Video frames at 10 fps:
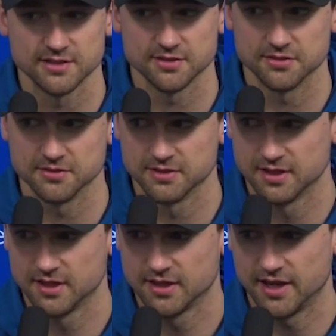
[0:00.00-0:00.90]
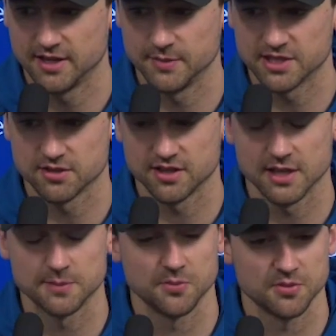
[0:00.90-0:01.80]
So I had to make sure I
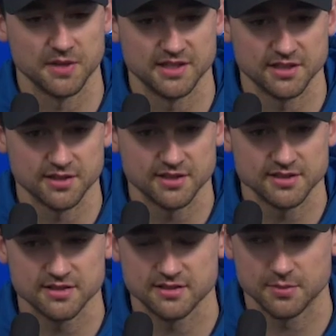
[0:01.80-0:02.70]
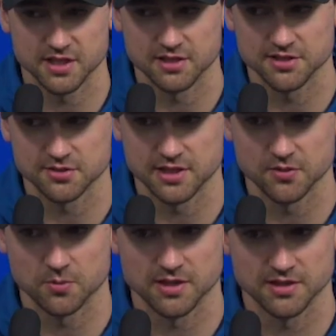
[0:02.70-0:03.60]
kept up with my deadlines, but I also
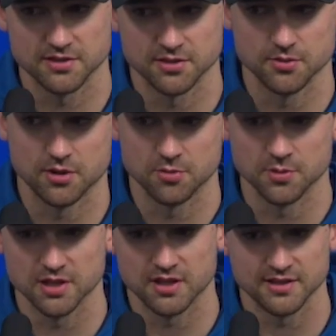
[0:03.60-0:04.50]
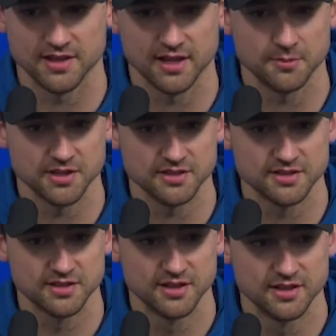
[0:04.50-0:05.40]
never wanted to do homework on game
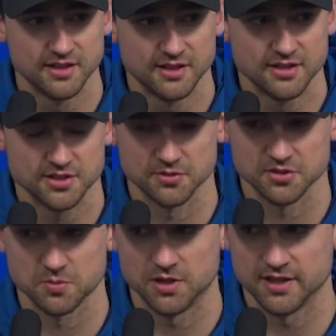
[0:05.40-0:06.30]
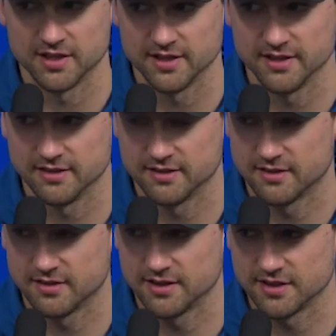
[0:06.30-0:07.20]
days. So there was one night
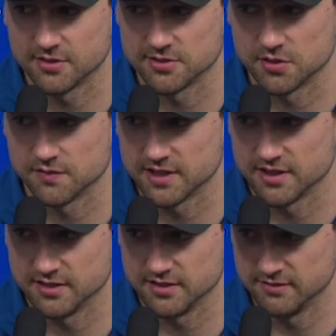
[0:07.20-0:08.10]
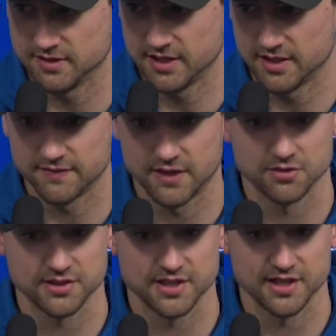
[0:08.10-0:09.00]
I think I was over there and and I found
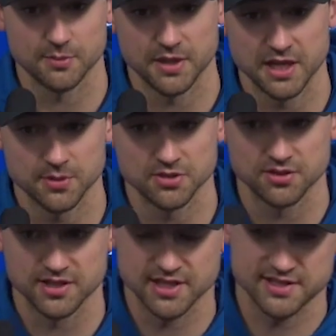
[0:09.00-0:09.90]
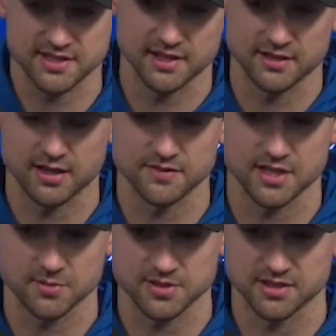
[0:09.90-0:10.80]
out that I had a paper due the next day, and obviously
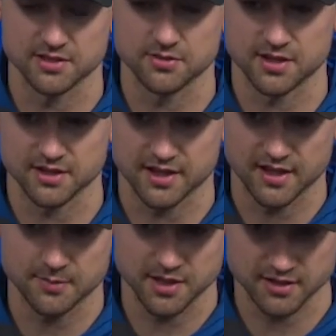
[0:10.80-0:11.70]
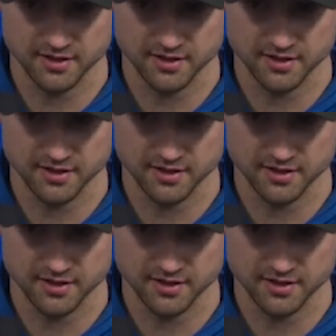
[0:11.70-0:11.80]
I wasn't going to do it on a game day.